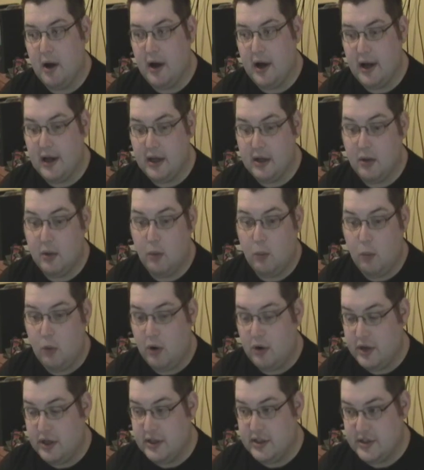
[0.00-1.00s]
by
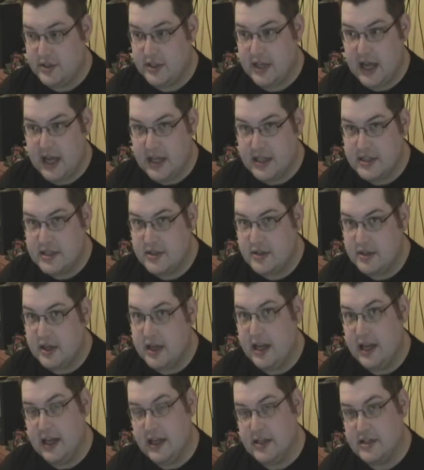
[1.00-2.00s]
what it says
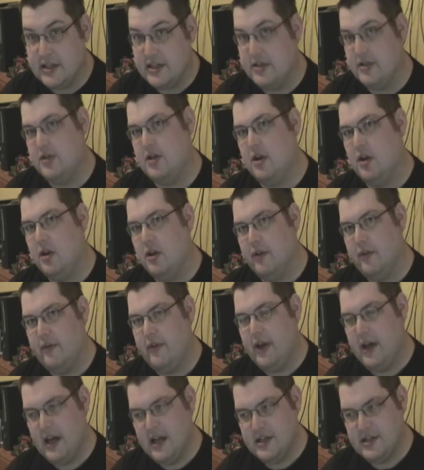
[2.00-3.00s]
is Internal
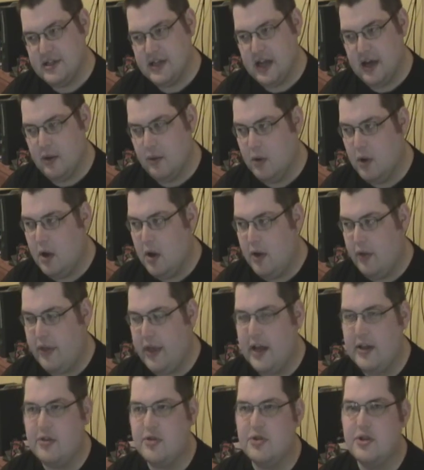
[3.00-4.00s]
Affairs. Now,
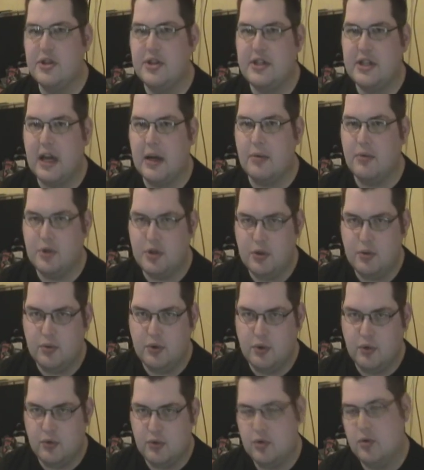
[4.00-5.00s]
that doesn't sound too
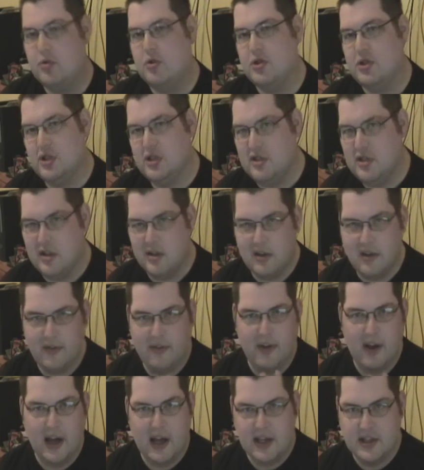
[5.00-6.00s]
unusual, because Internal
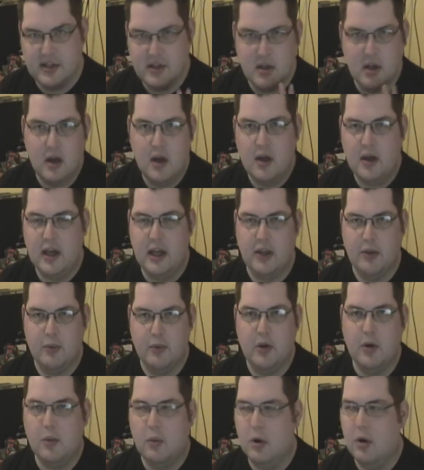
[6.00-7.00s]
Affairs in the
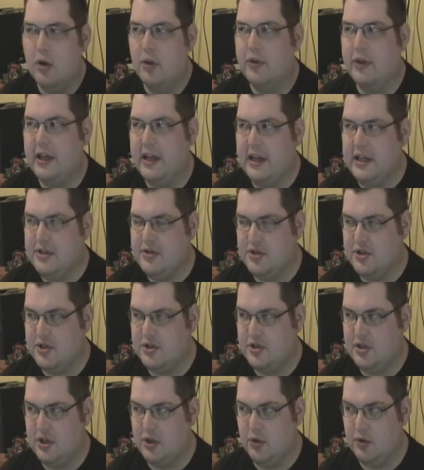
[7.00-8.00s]
real world is
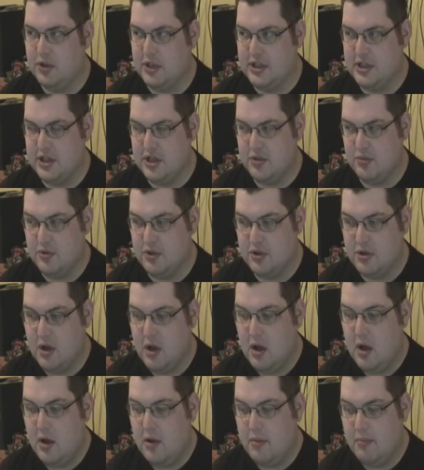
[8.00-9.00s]
just an organisation which
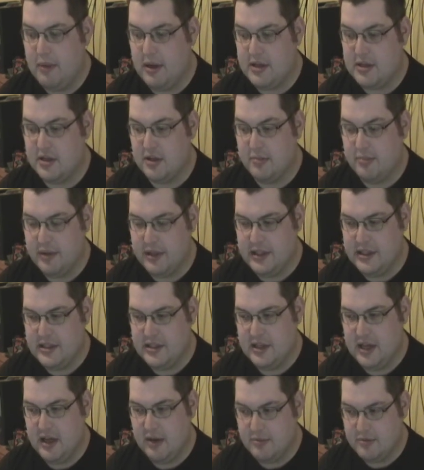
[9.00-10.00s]
basically
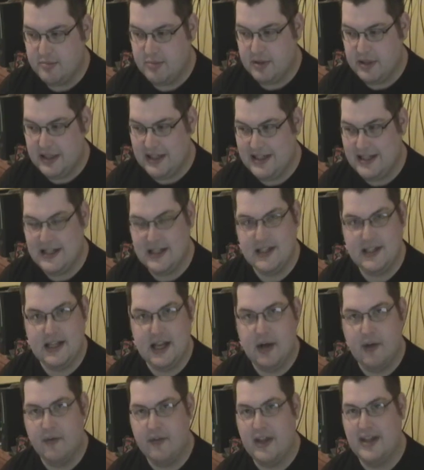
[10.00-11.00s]
helps police
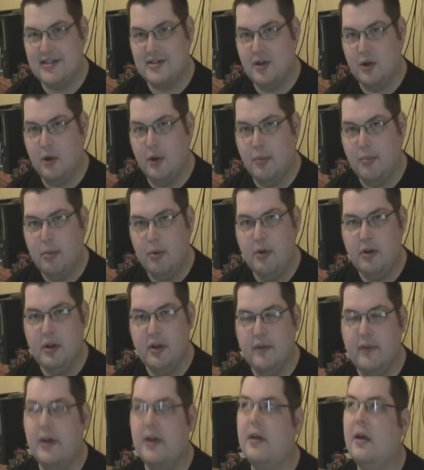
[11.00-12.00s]
itself. That's the whole
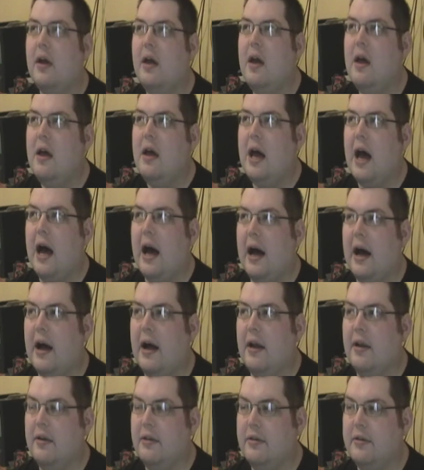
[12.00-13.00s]
point of it.
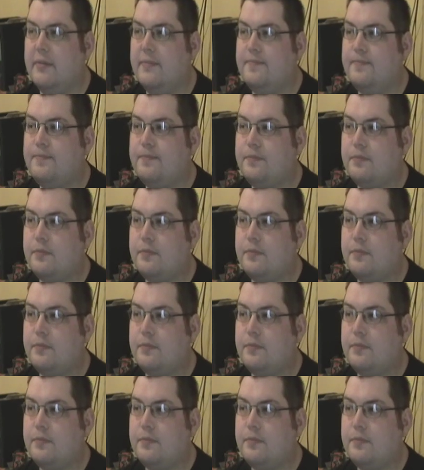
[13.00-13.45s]
And